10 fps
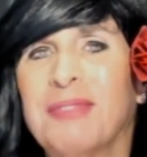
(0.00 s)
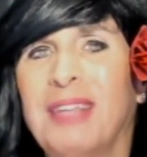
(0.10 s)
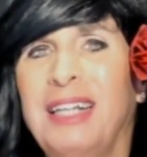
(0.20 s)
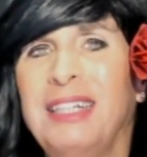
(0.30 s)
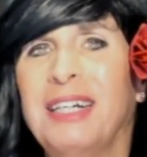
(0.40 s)

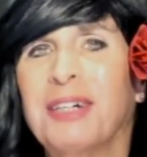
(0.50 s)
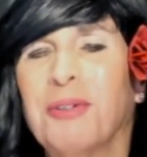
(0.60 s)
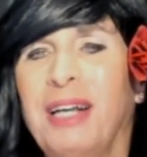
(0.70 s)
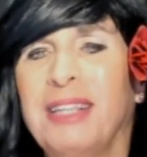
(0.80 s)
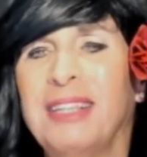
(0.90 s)
did a
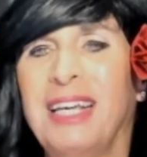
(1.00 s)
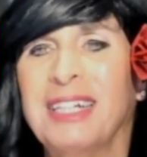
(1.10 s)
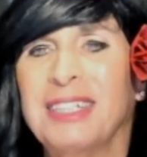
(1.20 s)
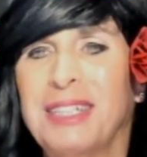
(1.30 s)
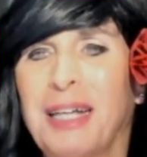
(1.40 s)
great thing
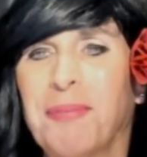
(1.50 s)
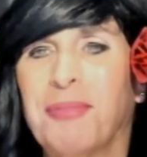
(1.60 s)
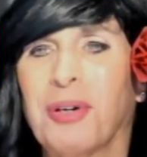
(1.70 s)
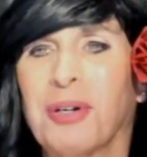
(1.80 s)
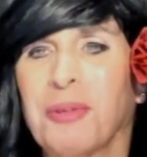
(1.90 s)
and stepped
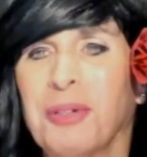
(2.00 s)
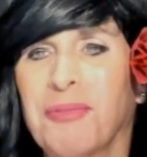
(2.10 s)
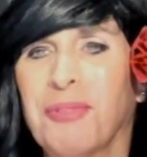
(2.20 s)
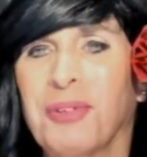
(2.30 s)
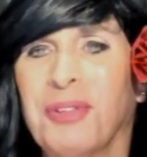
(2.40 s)
forward
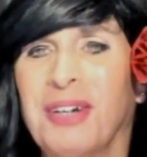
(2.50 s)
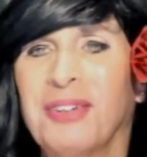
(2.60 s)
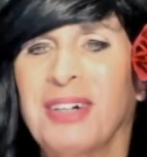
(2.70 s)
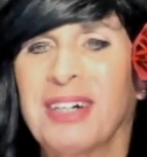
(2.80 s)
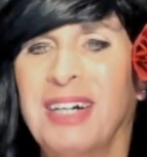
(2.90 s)
for
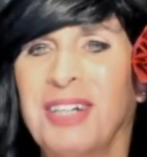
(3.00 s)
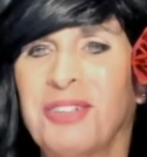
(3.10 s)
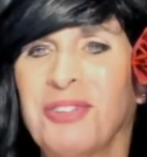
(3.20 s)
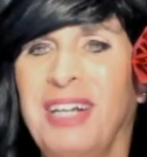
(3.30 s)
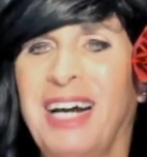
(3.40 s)
their country. How